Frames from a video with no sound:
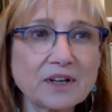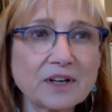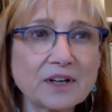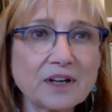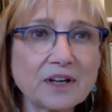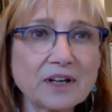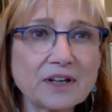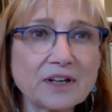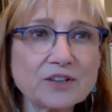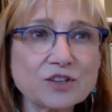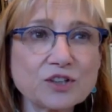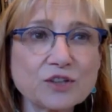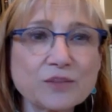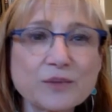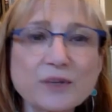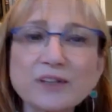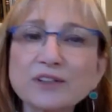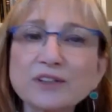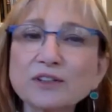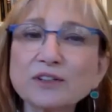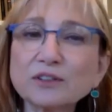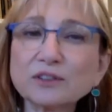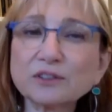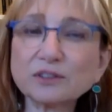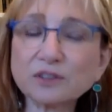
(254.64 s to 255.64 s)
It took me a
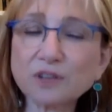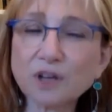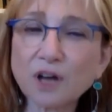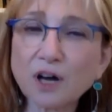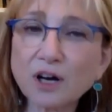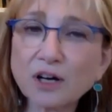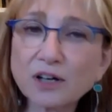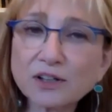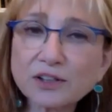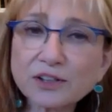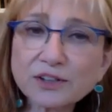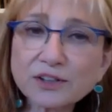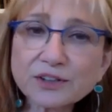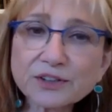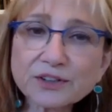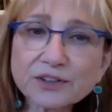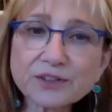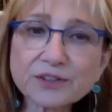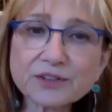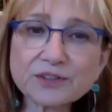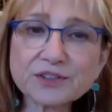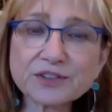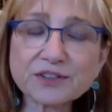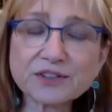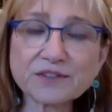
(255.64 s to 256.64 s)
little
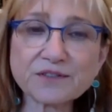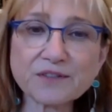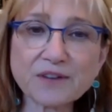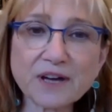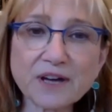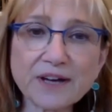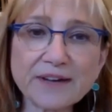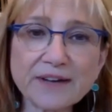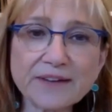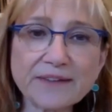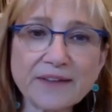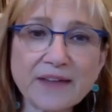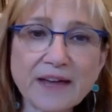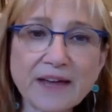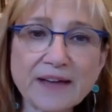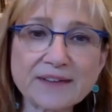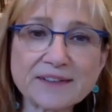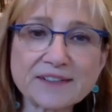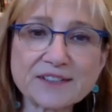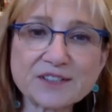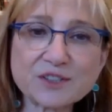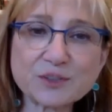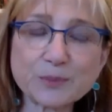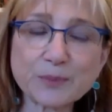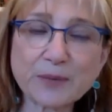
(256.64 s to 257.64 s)
longer to find that
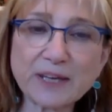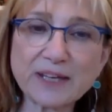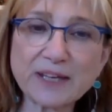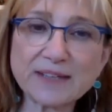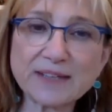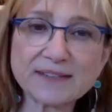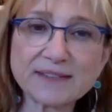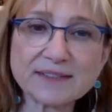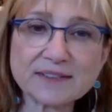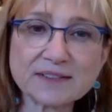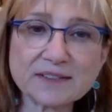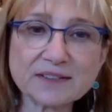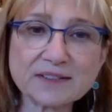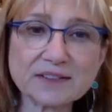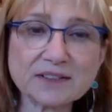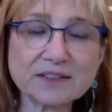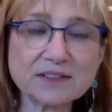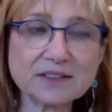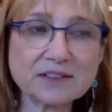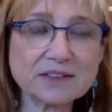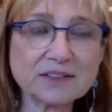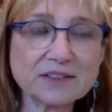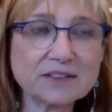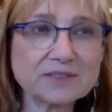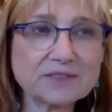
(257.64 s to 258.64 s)
space.
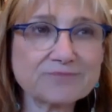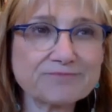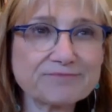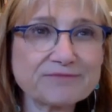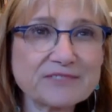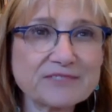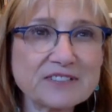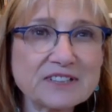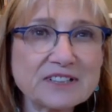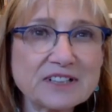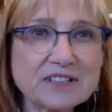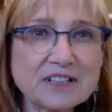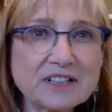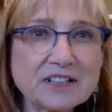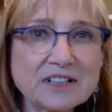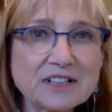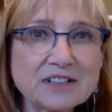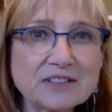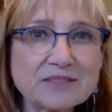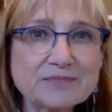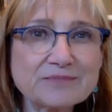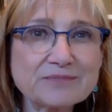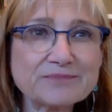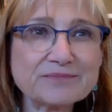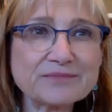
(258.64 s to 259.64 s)

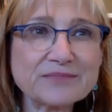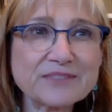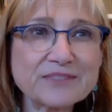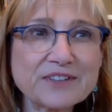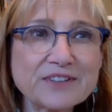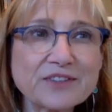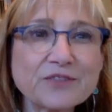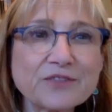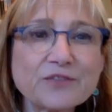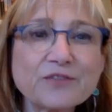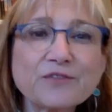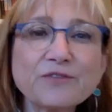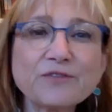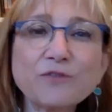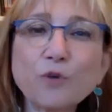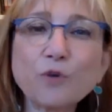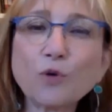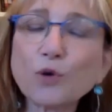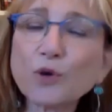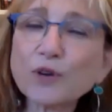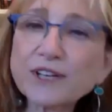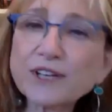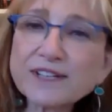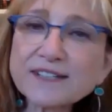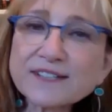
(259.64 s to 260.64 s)
The
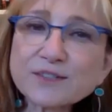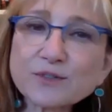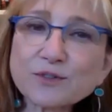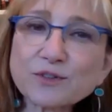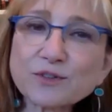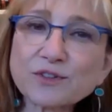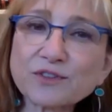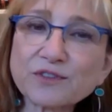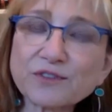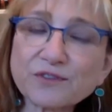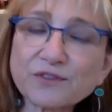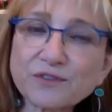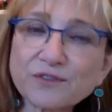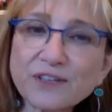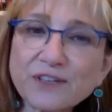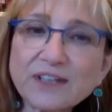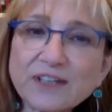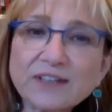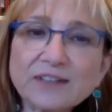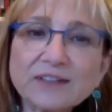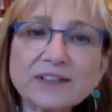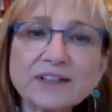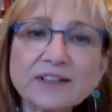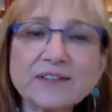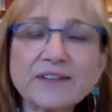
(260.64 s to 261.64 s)
voice or the
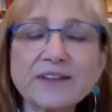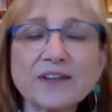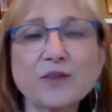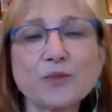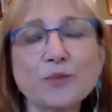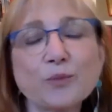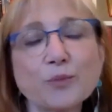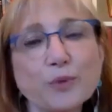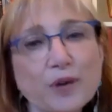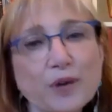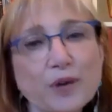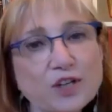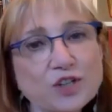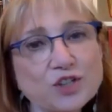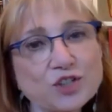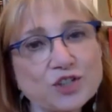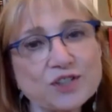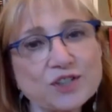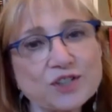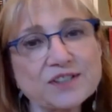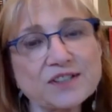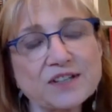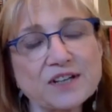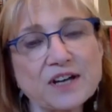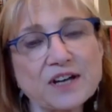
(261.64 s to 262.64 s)
feeling, the
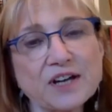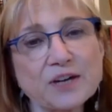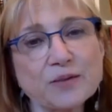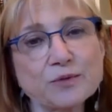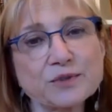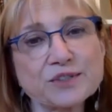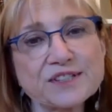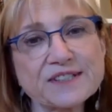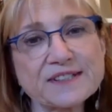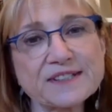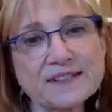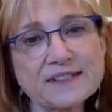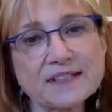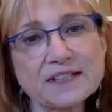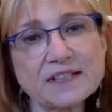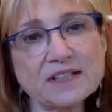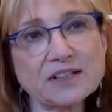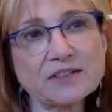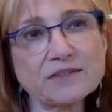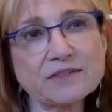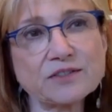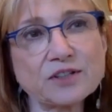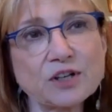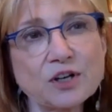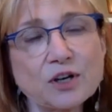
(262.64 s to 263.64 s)
impressions that I
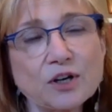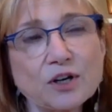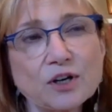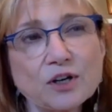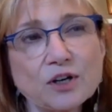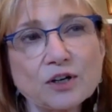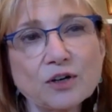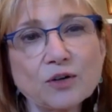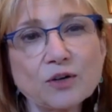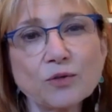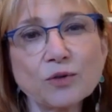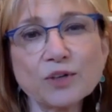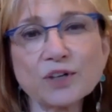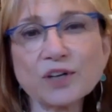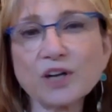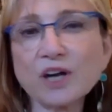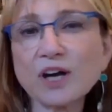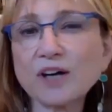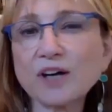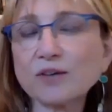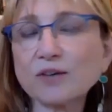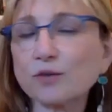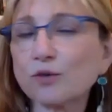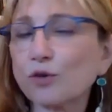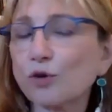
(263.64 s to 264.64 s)
received were
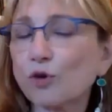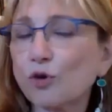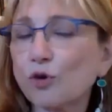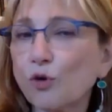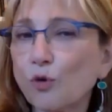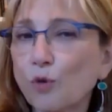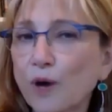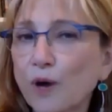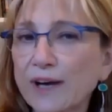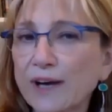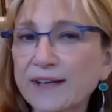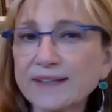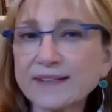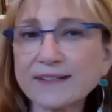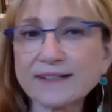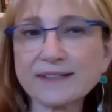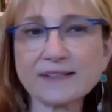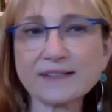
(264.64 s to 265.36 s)
not quite